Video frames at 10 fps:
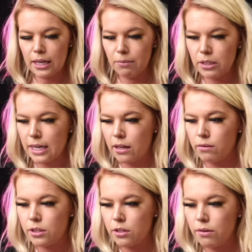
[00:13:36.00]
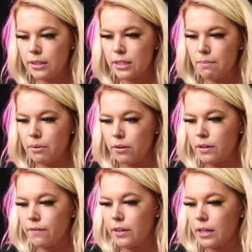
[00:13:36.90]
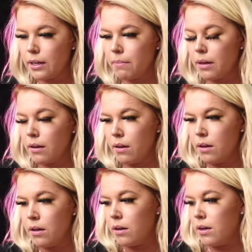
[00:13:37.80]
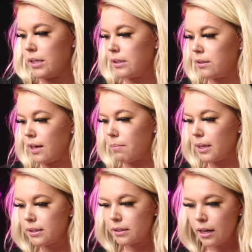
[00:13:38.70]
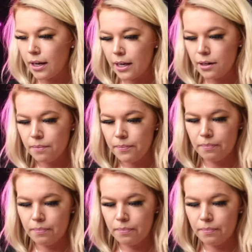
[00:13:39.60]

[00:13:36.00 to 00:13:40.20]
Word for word: camera down so you can see both of them side by side.